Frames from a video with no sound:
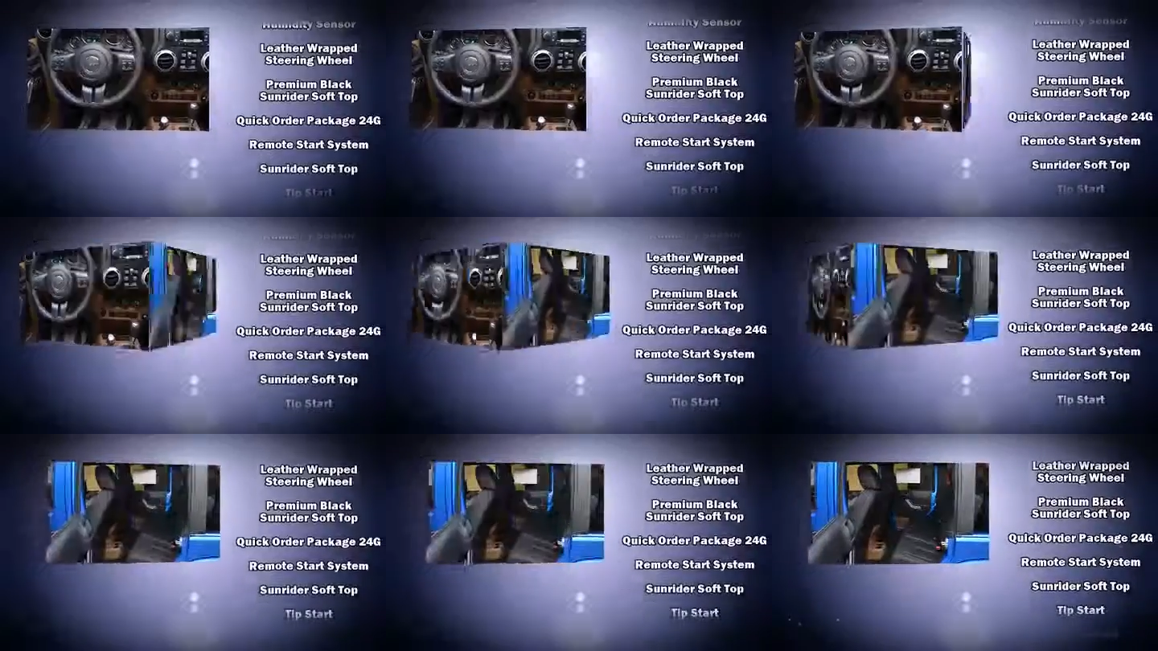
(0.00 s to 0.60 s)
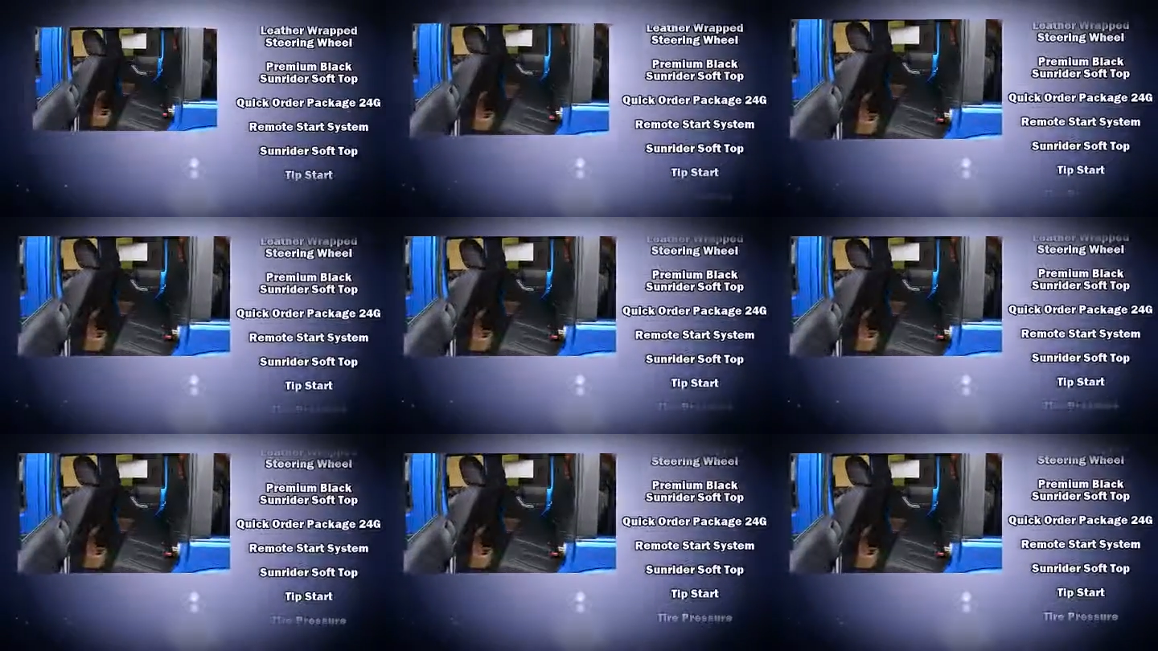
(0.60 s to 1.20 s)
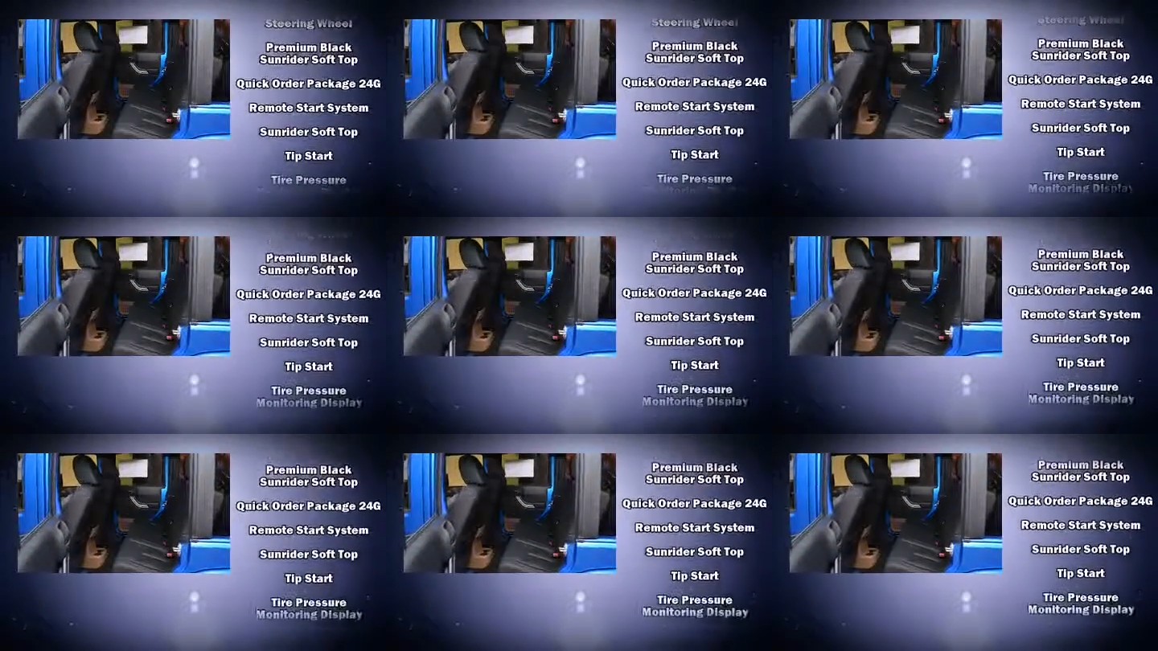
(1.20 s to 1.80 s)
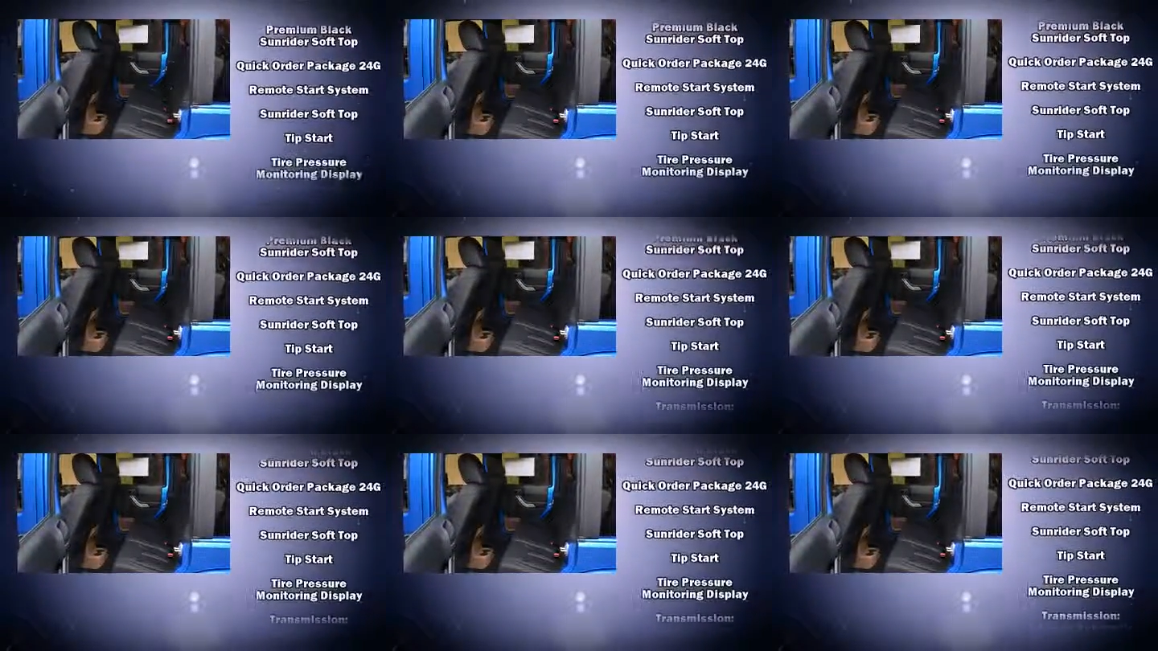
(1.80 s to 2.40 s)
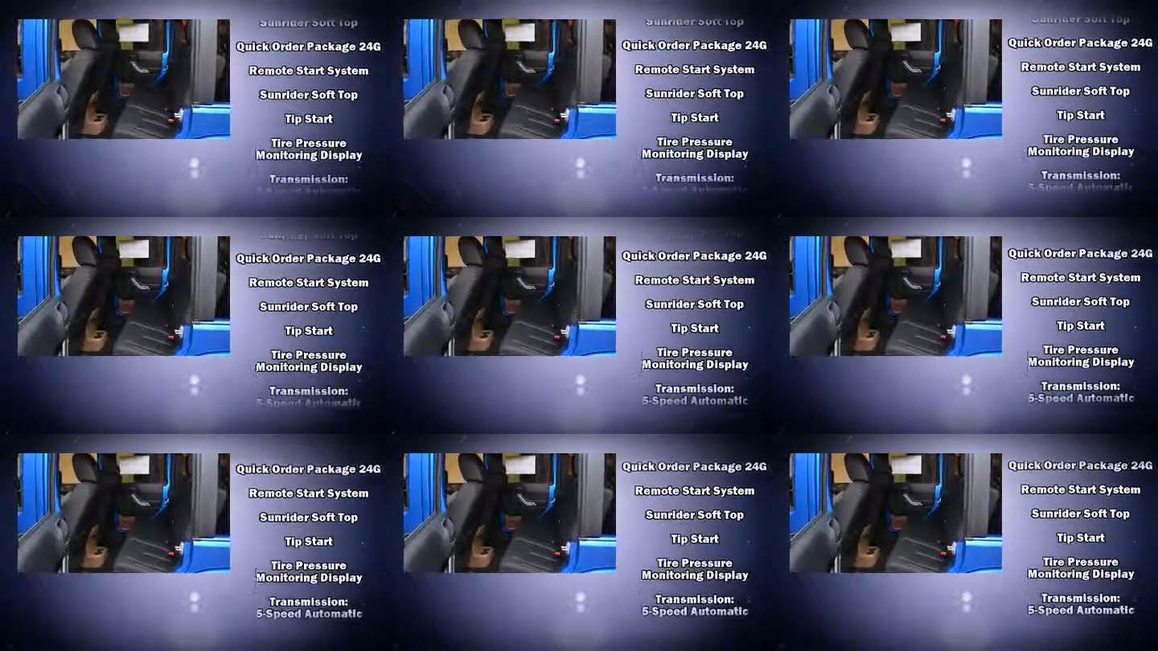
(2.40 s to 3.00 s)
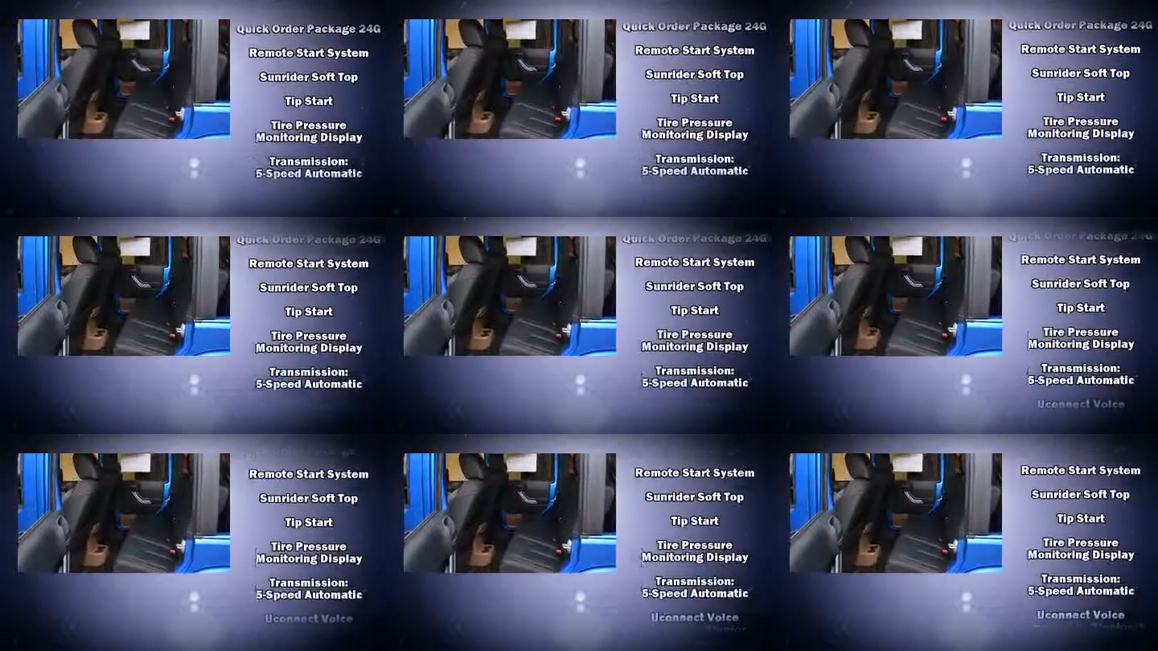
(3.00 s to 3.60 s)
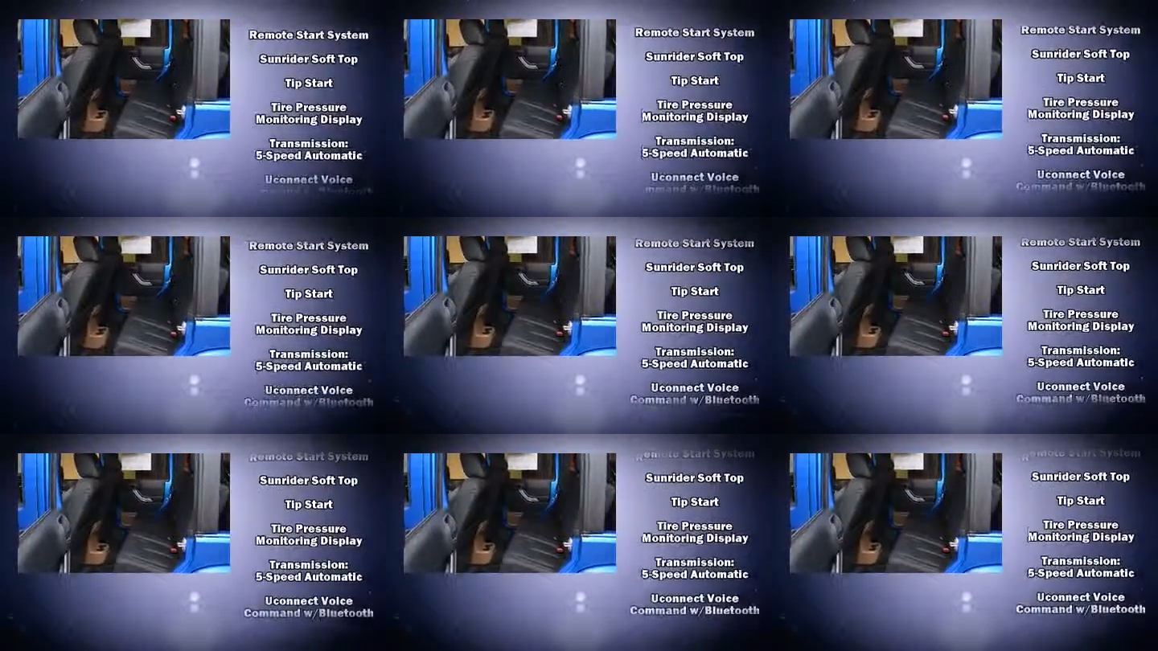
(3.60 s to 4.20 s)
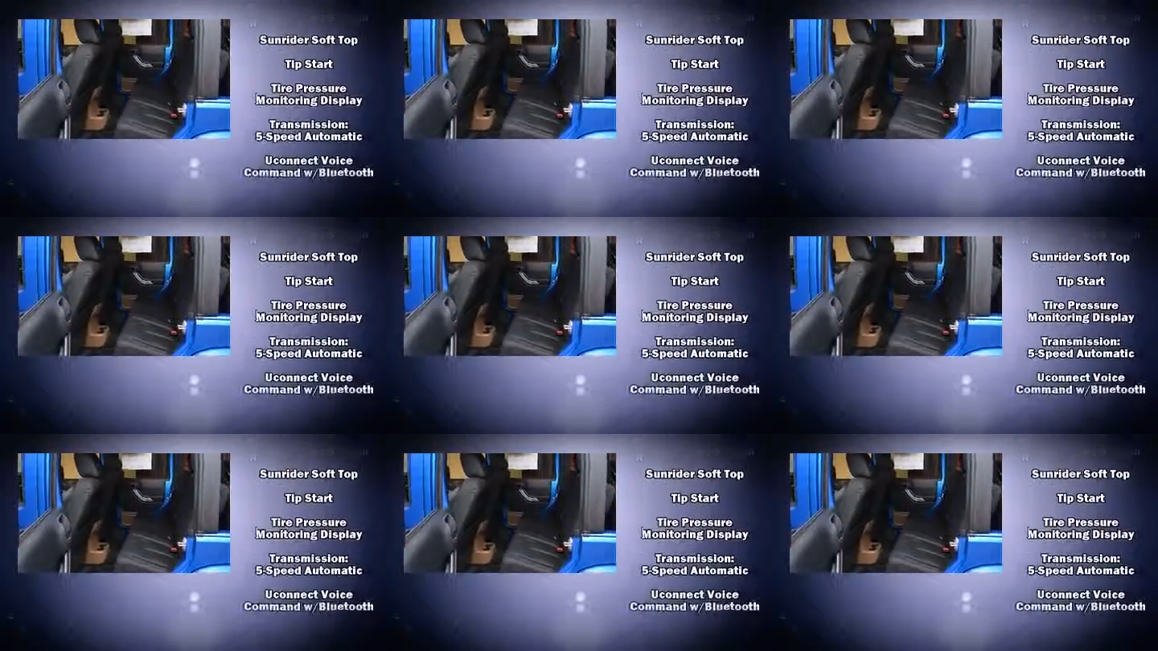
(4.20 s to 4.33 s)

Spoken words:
(no speaker visible)